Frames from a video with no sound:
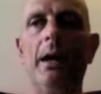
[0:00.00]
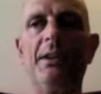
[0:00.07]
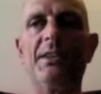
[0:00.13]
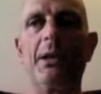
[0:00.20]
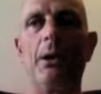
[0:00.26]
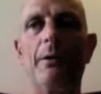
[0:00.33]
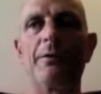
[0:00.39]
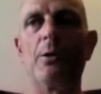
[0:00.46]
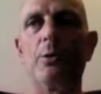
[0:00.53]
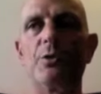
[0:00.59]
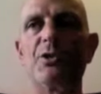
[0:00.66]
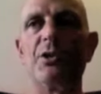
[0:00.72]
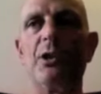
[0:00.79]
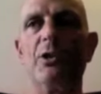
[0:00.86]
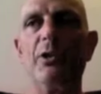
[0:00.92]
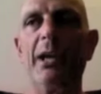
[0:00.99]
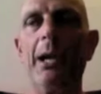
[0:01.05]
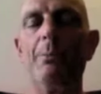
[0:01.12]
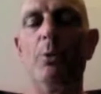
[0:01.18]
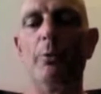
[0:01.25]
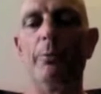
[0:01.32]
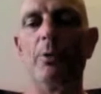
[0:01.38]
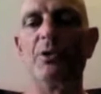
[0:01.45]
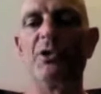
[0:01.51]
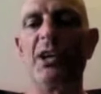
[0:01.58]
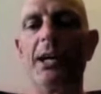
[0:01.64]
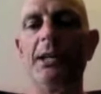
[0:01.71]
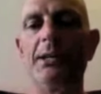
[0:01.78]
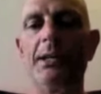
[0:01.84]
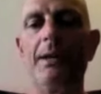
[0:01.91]
And so, of course, you know, you get more and more
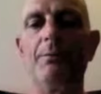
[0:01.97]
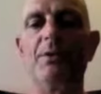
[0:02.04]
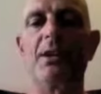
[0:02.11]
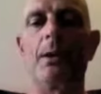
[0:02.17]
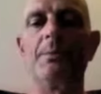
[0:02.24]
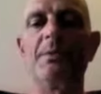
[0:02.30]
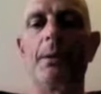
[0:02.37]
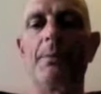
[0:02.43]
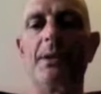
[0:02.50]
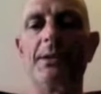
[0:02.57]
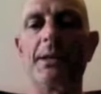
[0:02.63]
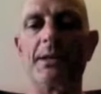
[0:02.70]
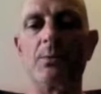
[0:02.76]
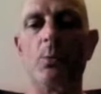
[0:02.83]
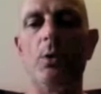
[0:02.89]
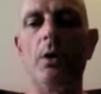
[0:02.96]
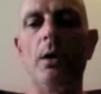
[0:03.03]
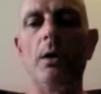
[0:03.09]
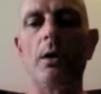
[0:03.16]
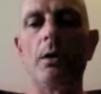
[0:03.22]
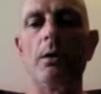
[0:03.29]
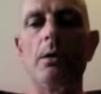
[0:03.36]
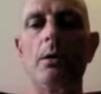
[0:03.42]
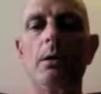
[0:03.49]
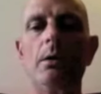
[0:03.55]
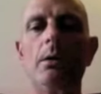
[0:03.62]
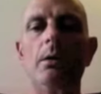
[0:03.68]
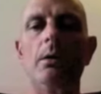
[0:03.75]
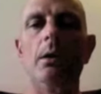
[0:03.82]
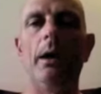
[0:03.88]
jaded every time something doesn't work.
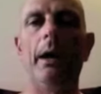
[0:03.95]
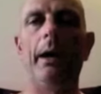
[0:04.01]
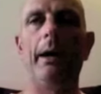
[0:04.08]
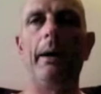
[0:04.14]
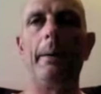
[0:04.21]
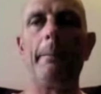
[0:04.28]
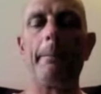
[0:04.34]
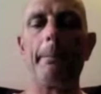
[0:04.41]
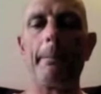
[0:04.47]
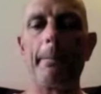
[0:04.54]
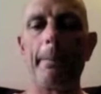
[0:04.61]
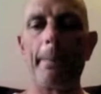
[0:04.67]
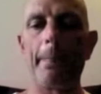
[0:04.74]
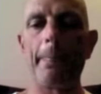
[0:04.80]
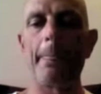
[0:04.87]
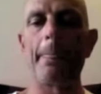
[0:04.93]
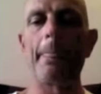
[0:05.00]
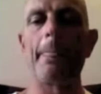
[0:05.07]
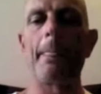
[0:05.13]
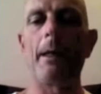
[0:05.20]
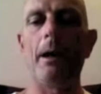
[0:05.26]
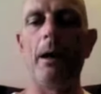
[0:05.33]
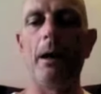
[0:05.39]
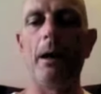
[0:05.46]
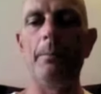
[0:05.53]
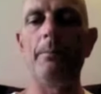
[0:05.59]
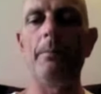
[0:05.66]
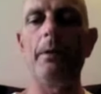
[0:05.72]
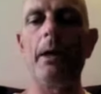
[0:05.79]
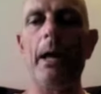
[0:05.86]
Yeah.
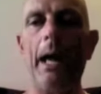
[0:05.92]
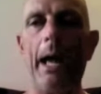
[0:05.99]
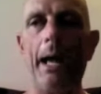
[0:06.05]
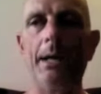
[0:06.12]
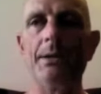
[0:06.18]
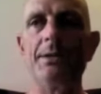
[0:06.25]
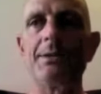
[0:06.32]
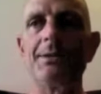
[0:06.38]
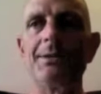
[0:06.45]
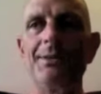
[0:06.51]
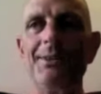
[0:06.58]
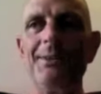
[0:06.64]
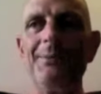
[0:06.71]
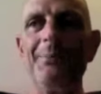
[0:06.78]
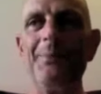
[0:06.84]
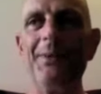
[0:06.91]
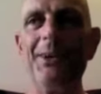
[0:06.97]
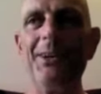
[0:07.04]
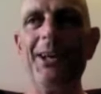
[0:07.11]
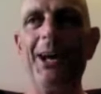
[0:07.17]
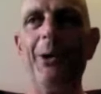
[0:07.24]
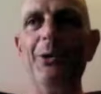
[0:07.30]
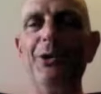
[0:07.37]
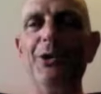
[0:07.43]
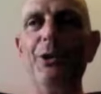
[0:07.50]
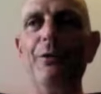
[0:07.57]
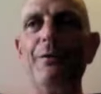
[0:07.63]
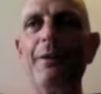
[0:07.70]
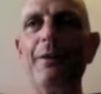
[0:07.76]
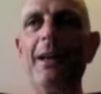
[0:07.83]
Um, and, you know,
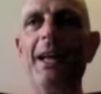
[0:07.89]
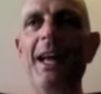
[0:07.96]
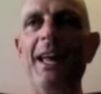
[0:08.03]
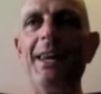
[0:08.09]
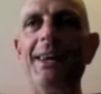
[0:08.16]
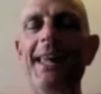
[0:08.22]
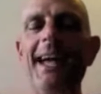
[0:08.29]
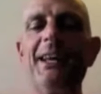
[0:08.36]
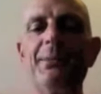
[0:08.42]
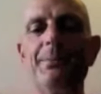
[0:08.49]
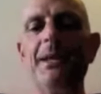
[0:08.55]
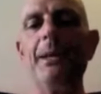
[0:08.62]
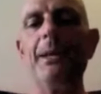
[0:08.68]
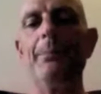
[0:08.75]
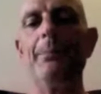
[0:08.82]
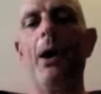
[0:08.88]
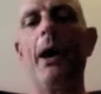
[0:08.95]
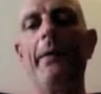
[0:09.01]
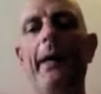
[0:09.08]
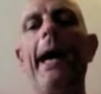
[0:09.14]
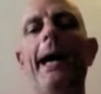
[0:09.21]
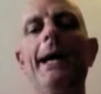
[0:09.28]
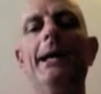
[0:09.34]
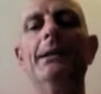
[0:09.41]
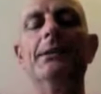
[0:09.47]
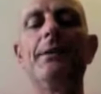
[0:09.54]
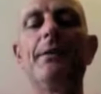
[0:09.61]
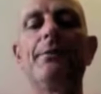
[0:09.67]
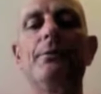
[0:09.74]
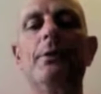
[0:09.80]
you've led me by the
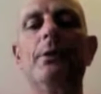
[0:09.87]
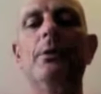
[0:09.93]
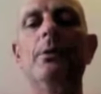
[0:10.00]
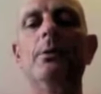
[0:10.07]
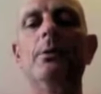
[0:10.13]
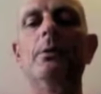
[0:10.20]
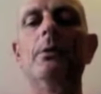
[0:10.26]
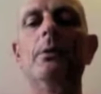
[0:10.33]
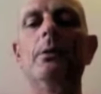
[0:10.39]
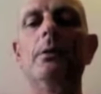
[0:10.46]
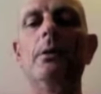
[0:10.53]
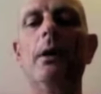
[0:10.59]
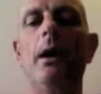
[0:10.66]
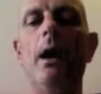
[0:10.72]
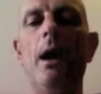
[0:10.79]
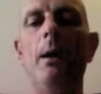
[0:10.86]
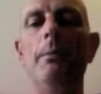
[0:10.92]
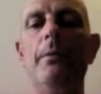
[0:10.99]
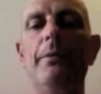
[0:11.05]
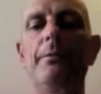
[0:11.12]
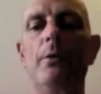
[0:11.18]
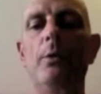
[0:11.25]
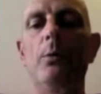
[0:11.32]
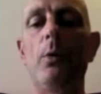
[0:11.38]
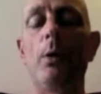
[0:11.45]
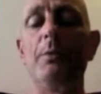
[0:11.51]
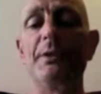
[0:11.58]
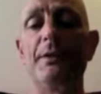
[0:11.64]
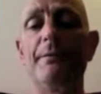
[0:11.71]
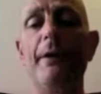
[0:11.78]
hand through um, through
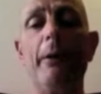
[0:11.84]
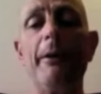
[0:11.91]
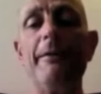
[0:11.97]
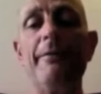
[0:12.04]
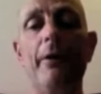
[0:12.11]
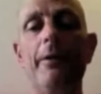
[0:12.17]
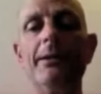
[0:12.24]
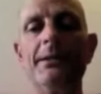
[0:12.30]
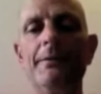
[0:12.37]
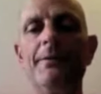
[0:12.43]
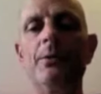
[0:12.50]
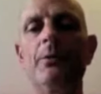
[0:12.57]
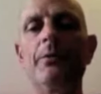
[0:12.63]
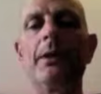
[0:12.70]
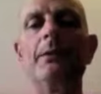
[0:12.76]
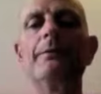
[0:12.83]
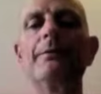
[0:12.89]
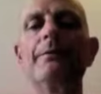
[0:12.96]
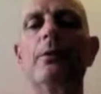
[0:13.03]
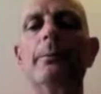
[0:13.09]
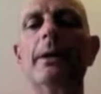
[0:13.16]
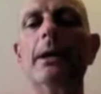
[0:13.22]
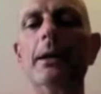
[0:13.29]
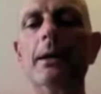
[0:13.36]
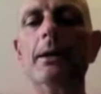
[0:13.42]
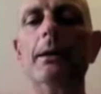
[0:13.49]
what was a very, very difficult thing for me.